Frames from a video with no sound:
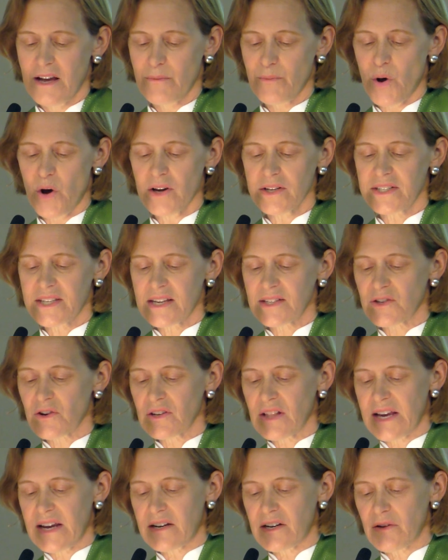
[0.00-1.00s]
Paul says
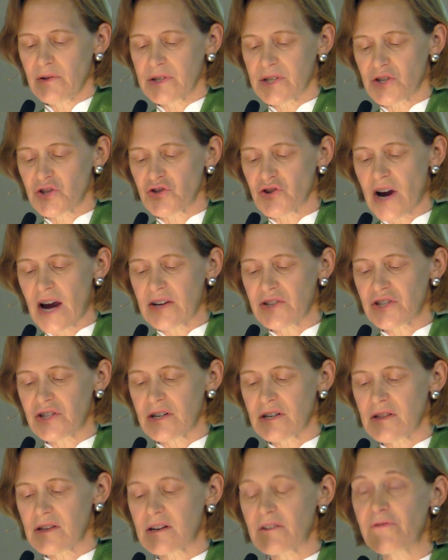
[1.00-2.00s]
Orlando is a
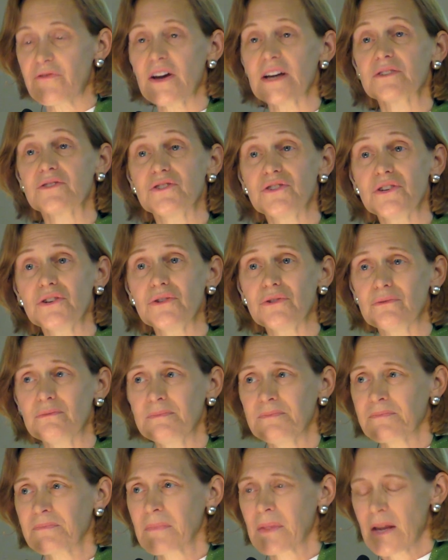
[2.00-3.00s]
tragedy that affects you
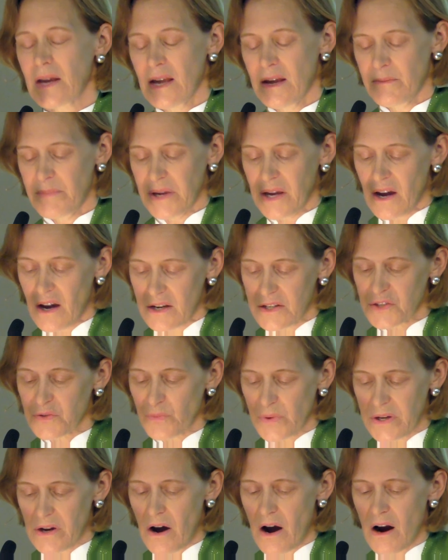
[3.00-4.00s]
because
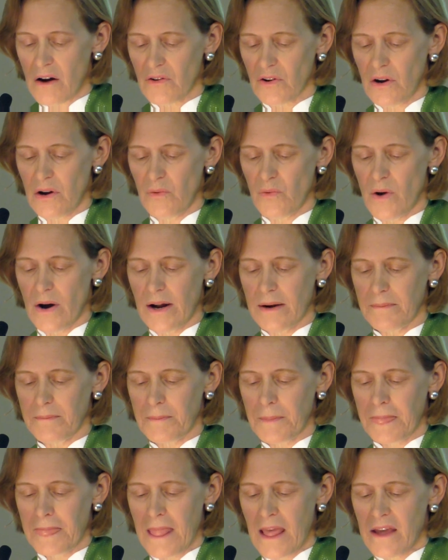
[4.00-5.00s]
we are all
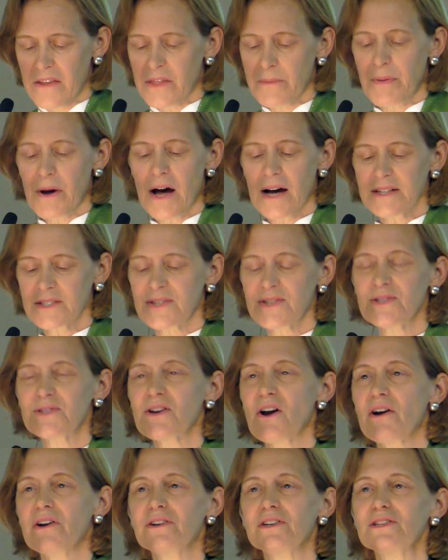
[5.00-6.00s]
one. The boxes
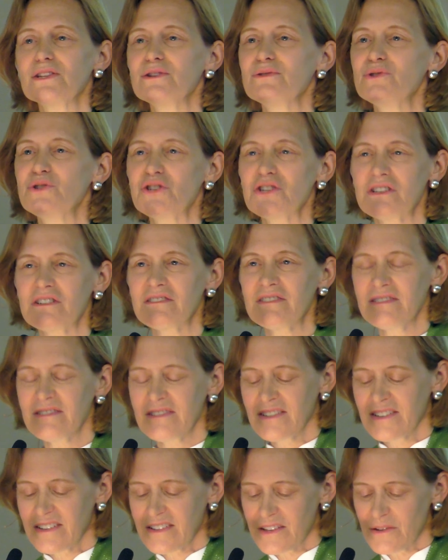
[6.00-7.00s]
are an illusion.
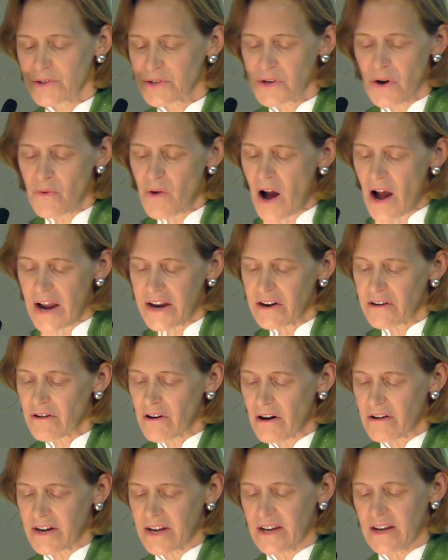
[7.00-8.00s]
There's no
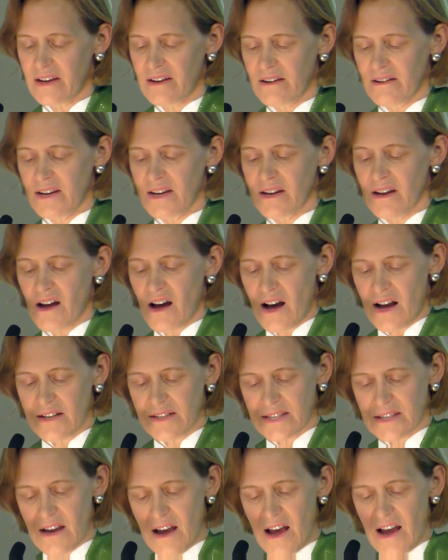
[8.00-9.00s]
hierarchy in
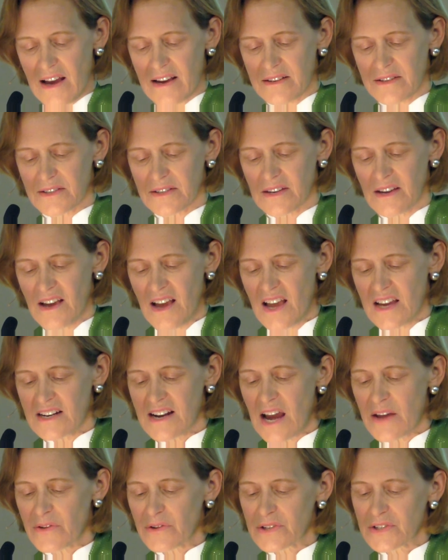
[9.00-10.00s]
God's eyes.
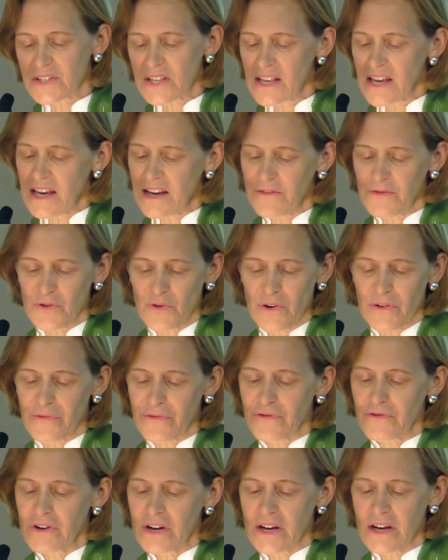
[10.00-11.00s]
Neither slave nor
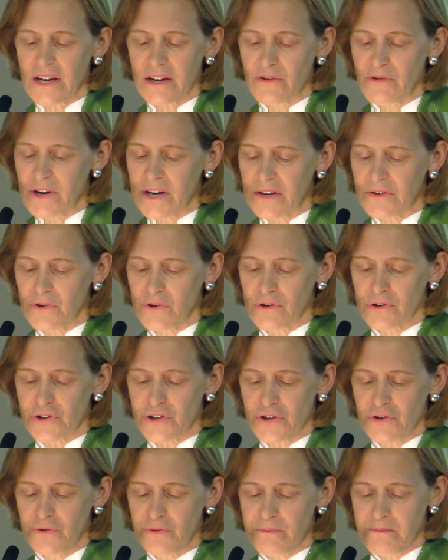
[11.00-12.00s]
free, Greek nor
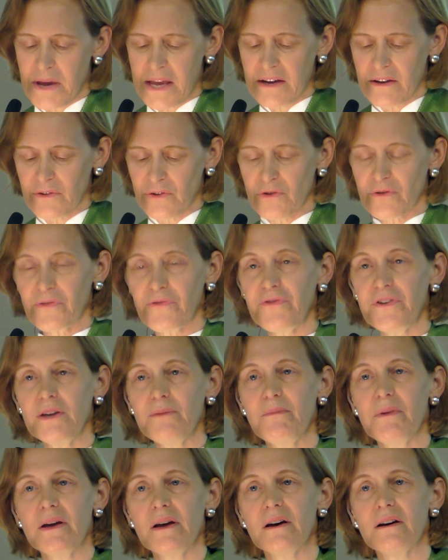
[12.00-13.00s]
Jew, male nor
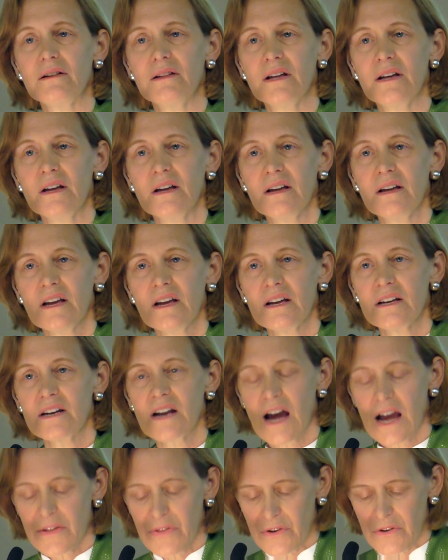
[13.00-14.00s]
female,
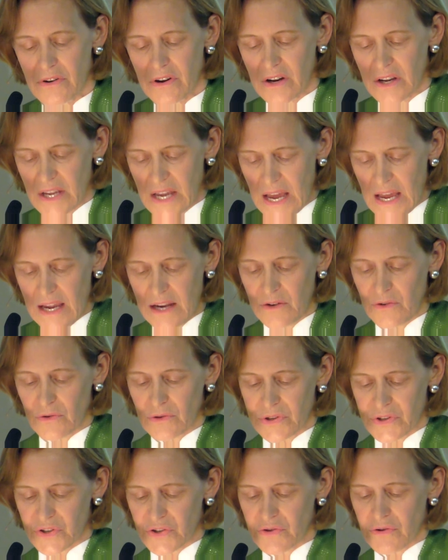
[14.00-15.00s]
neither gay
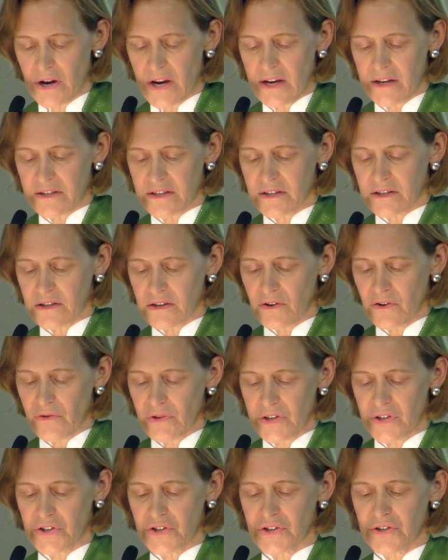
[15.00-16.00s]
nor straight,
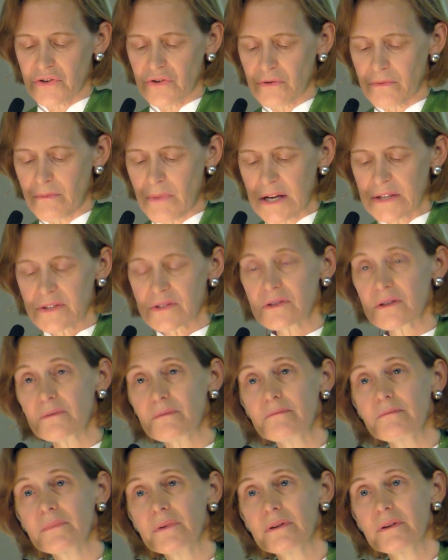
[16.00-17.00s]
Christian or
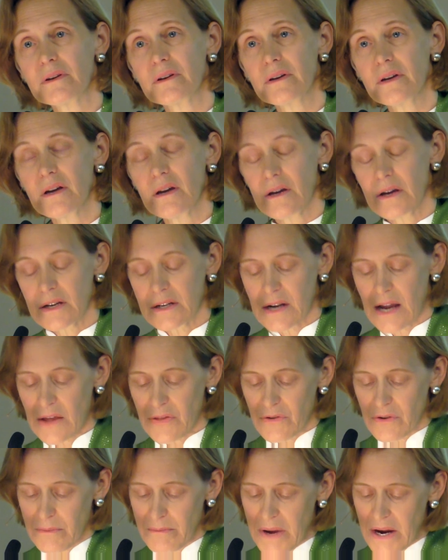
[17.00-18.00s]
Muslim,
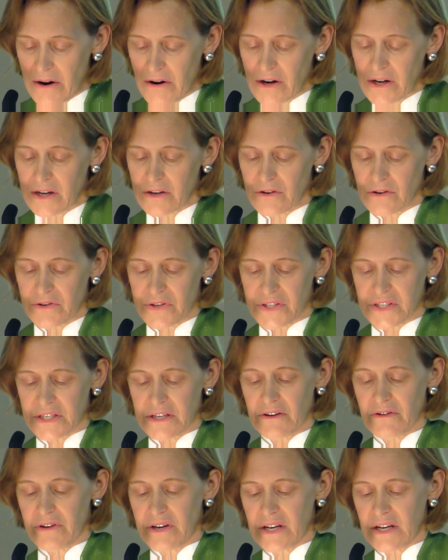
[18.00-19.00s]
neither American or
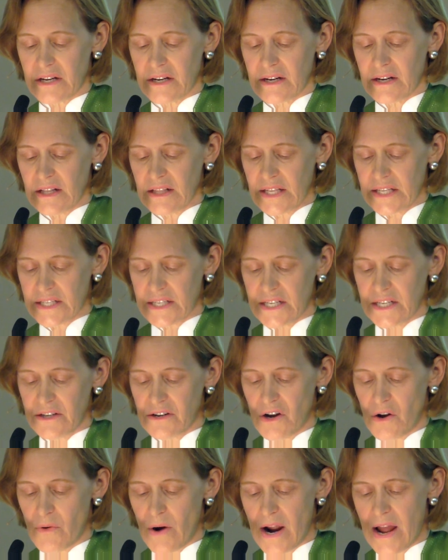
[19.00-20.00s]
Syrian,
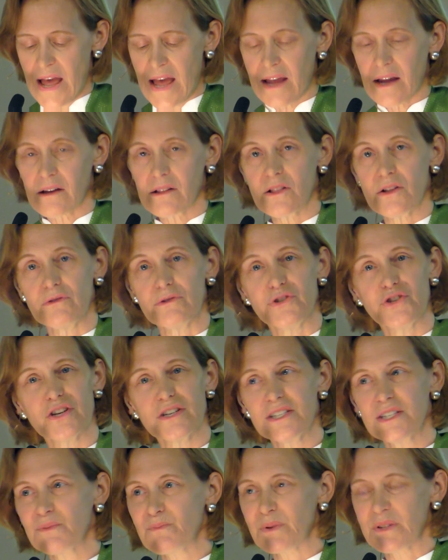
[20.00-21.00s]
Latino or Anglo,
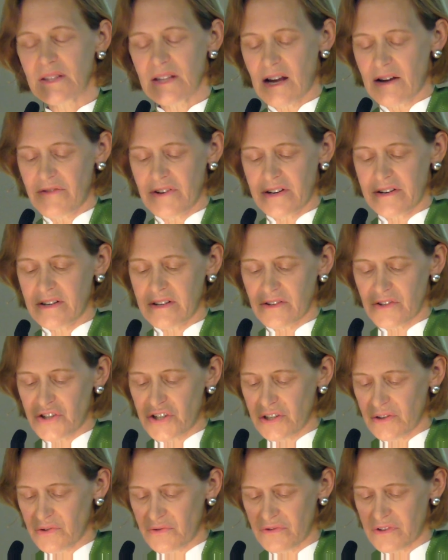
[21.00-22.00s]
just beloved
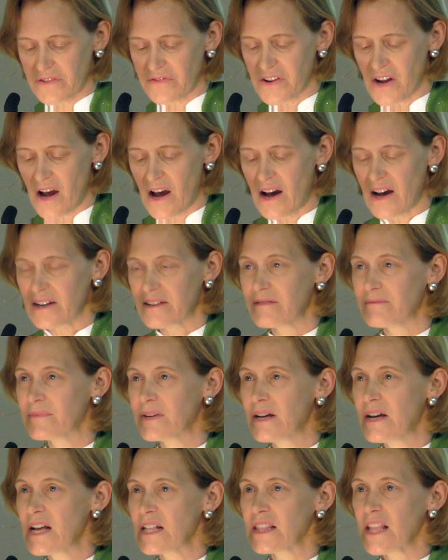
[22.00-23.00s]
children of God.
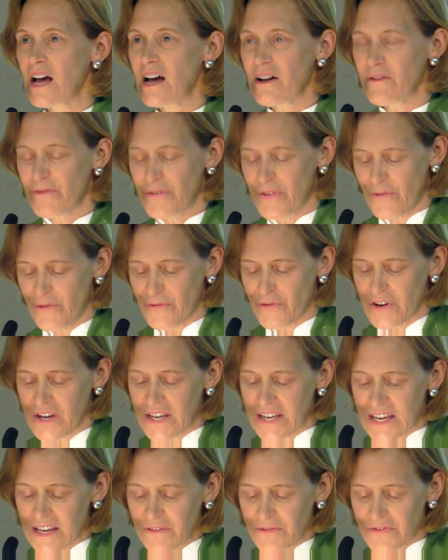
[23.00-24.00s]
Love, the free
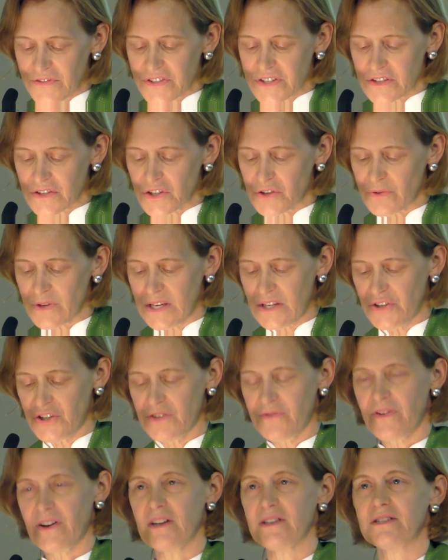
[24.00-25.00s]
gift to each
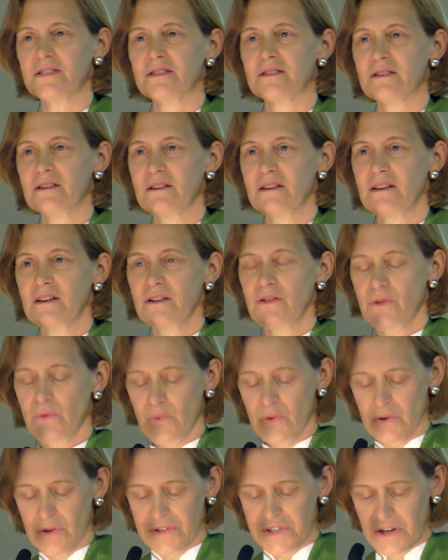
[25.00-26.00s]
of us the
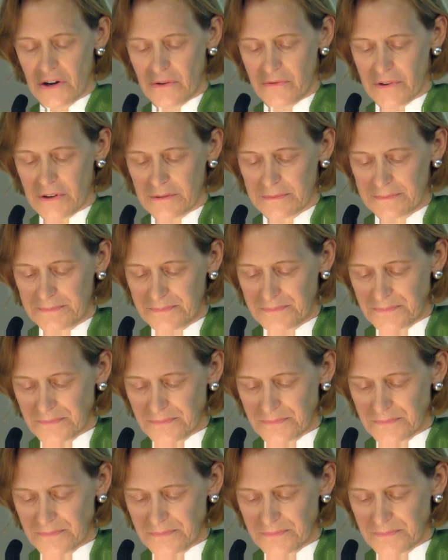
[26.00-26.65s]
world over.